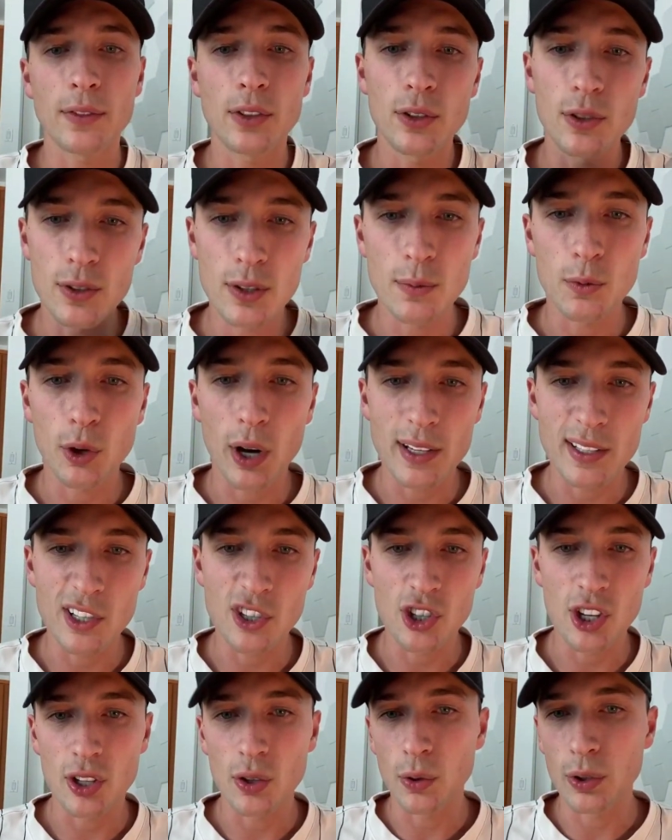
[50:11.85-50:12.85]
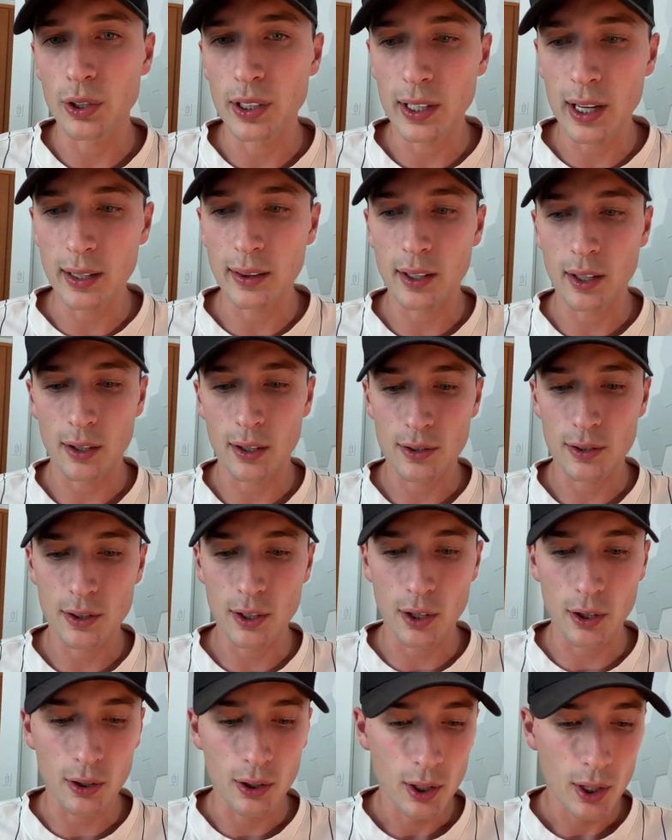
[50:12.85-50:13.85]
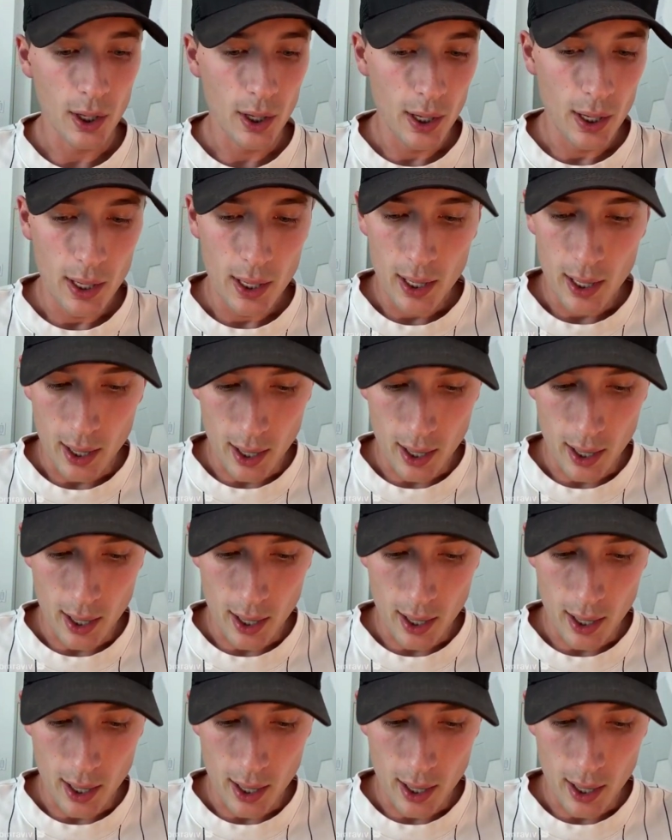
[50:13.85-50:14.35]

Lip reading: would have to do some crazy shit in order to get there. So